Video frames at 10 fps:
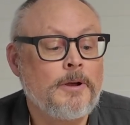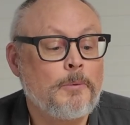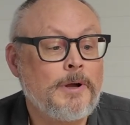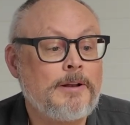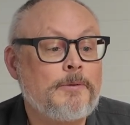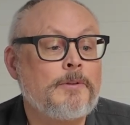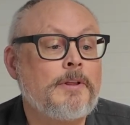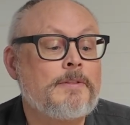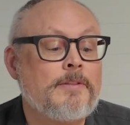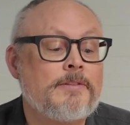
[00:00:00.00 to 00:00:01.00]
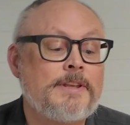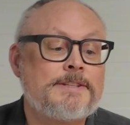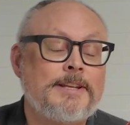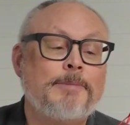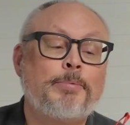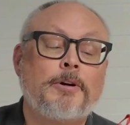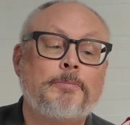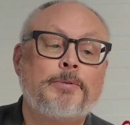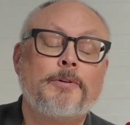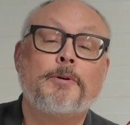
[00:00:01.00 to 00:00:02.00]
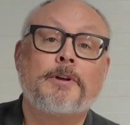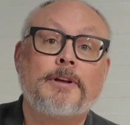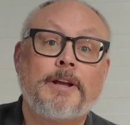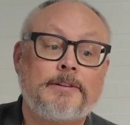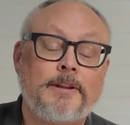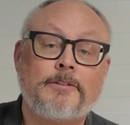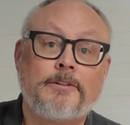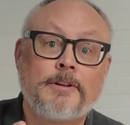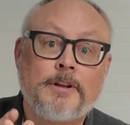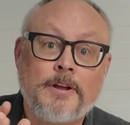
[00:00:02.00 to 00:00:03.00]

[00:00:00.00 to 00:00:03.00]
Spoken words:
Well, this EPIRB, you can get it